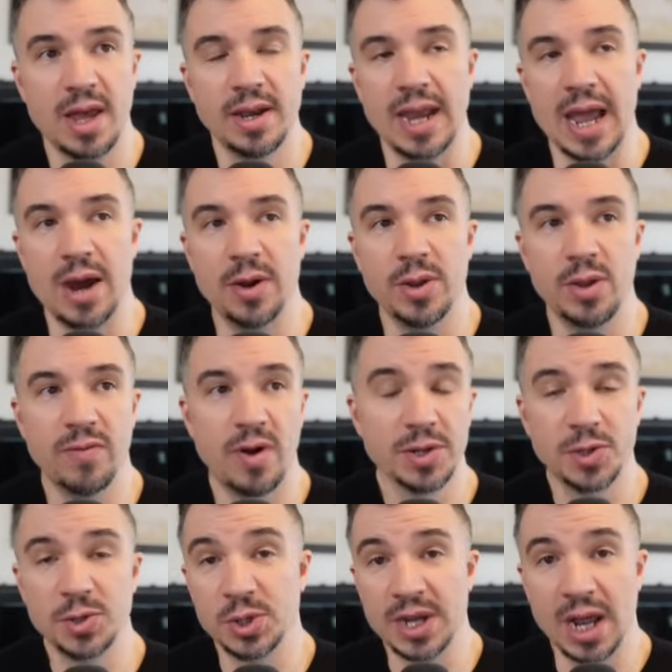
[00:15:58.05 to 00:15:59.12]
Now, you've
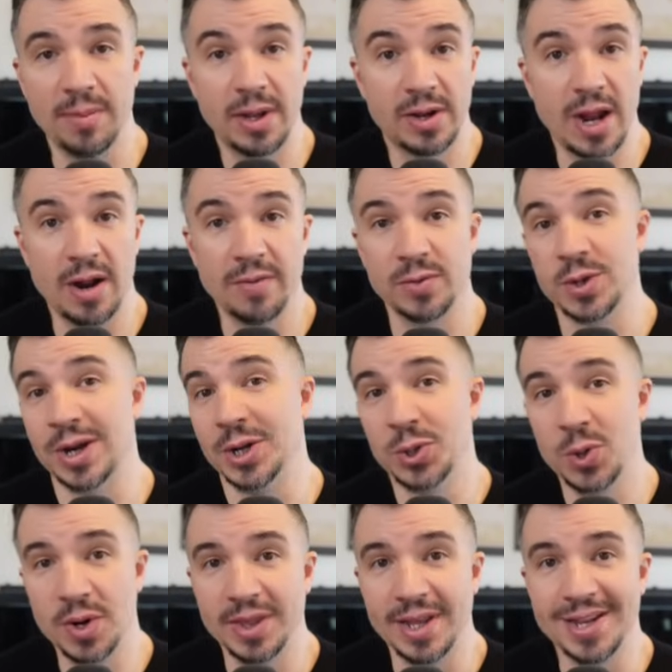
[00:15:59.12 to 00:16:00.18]
also just got to be careful trying to
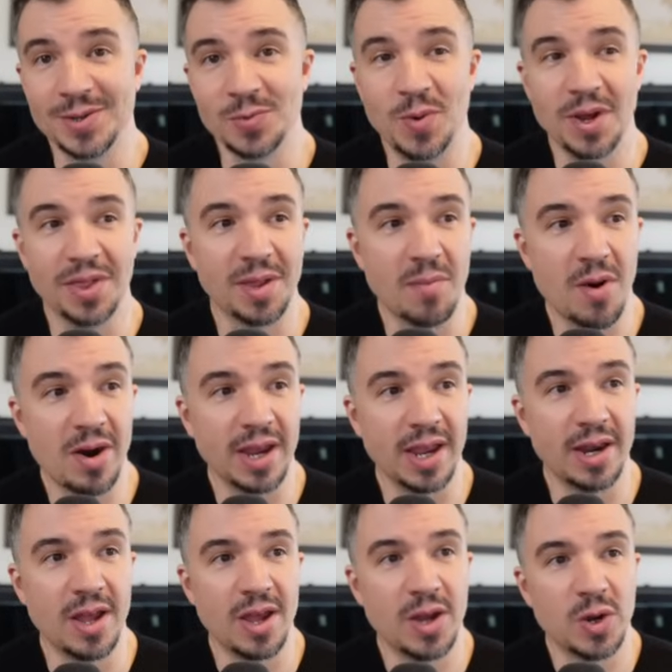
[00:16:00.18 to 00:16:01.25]
short this with the
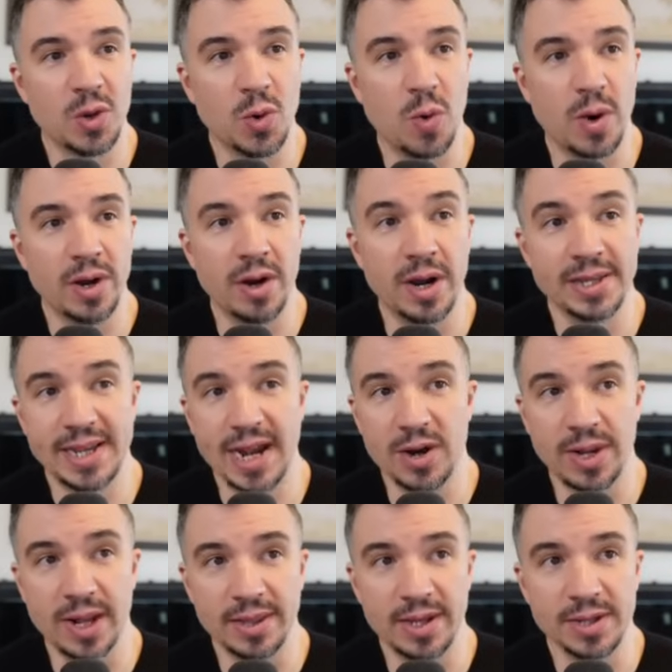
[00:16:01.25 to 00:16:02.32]
market going on a
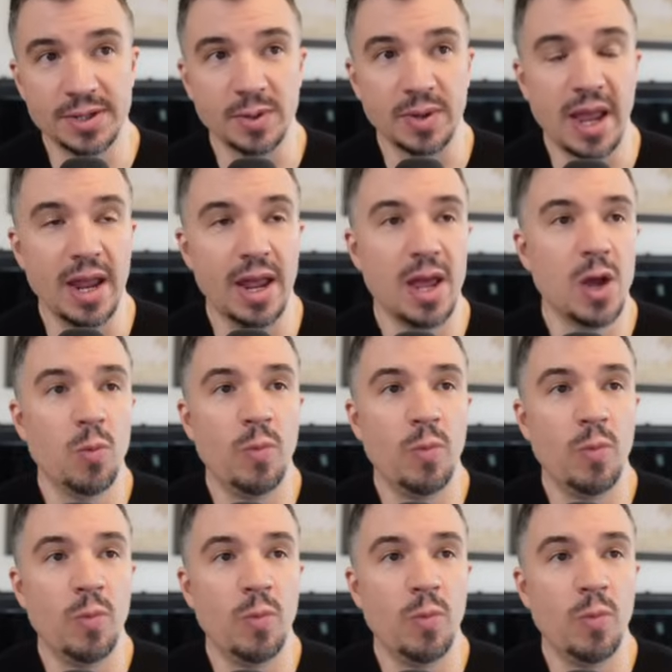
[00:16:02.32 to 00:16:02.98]
tear like this, okay?